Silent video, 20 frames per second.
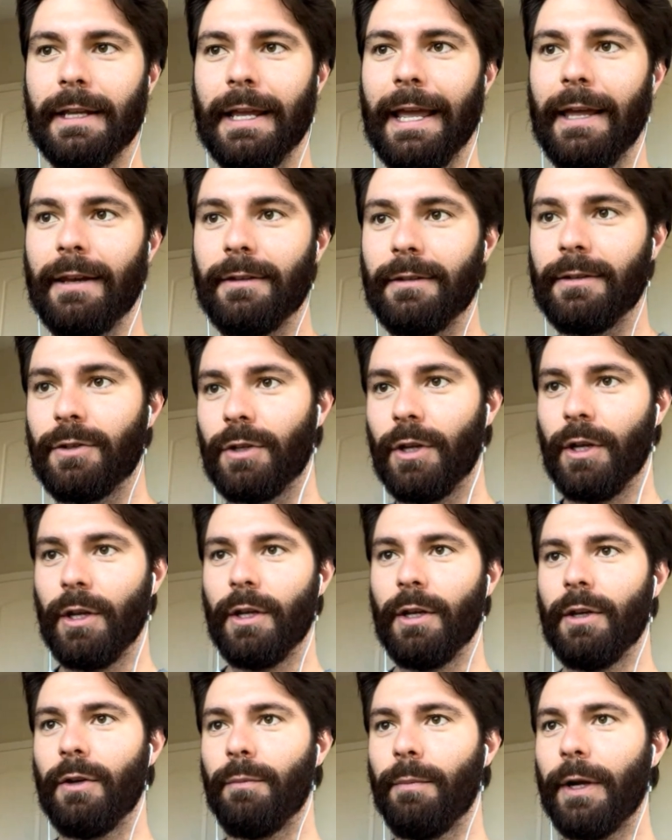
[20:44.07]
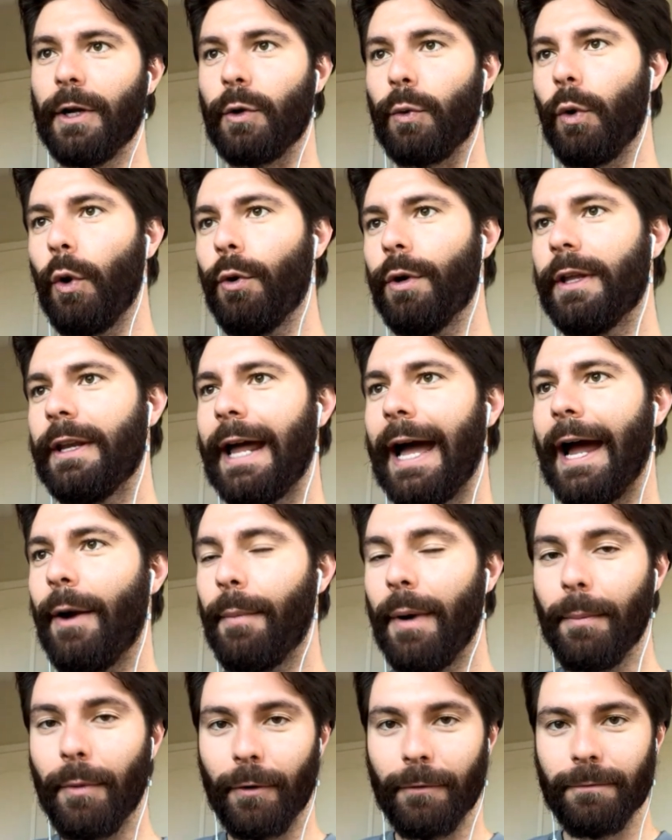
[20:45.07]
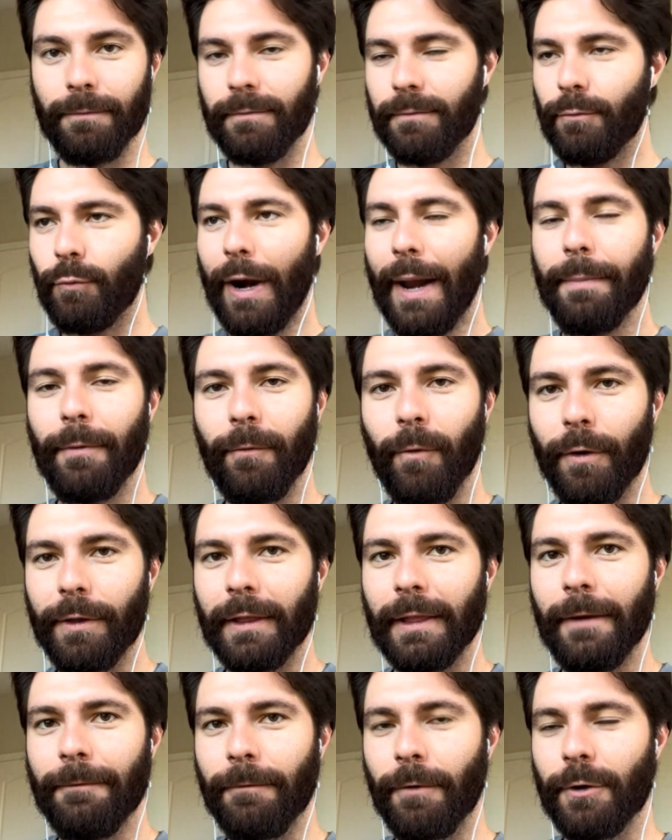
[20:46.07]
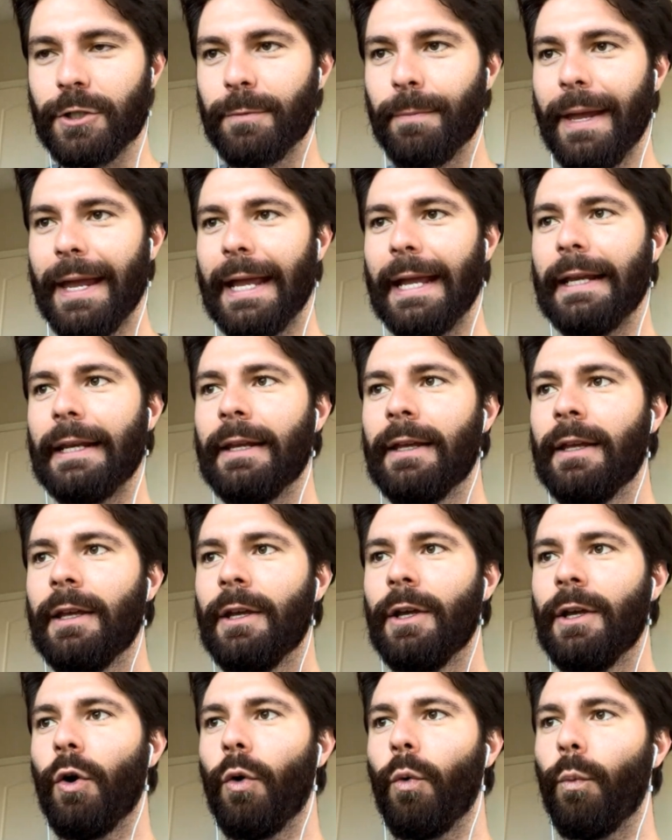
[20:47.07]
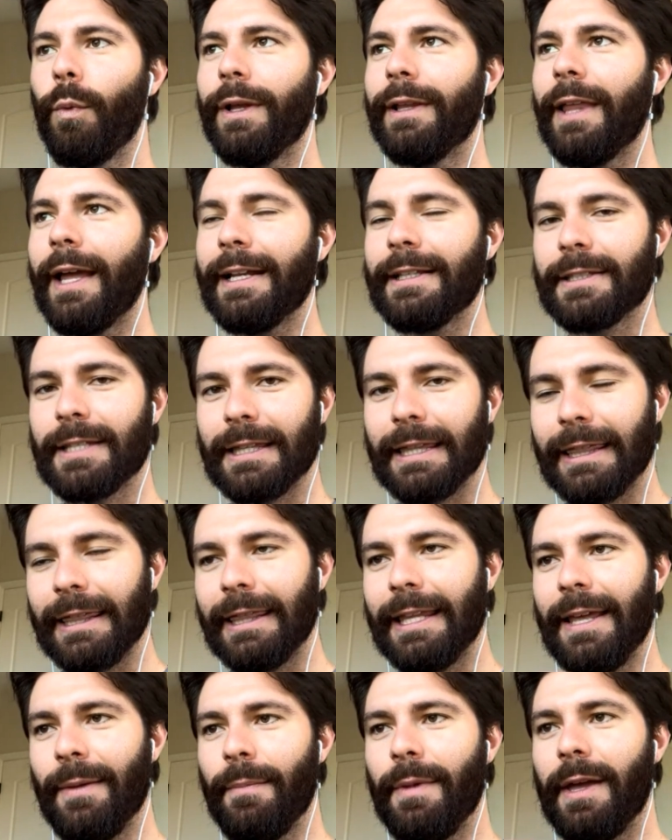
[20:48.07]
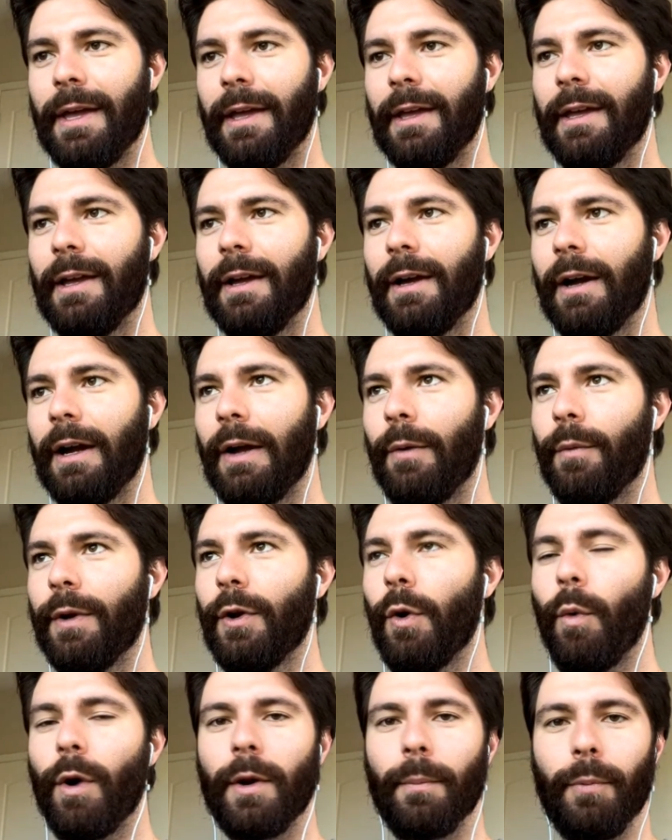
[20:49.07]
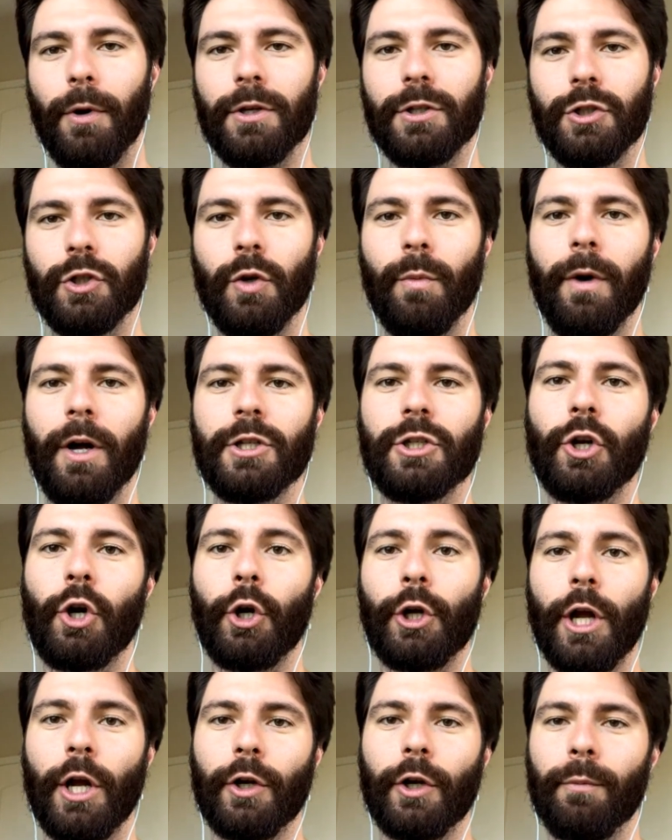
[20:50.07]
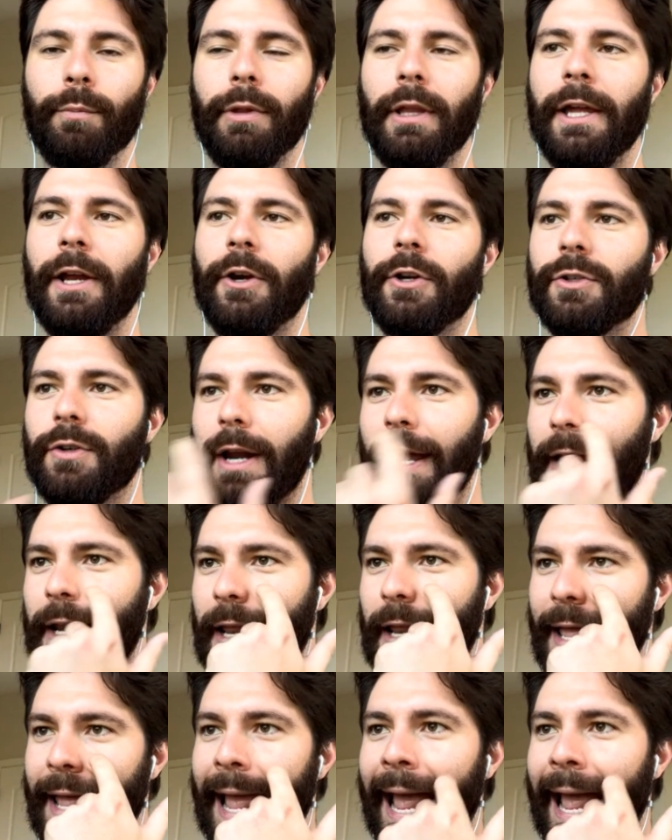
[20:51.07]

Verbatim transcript: And Mick Cronin, I remember right before they left for Spain, we like to limit and we don't want to put too much in our younger players, right?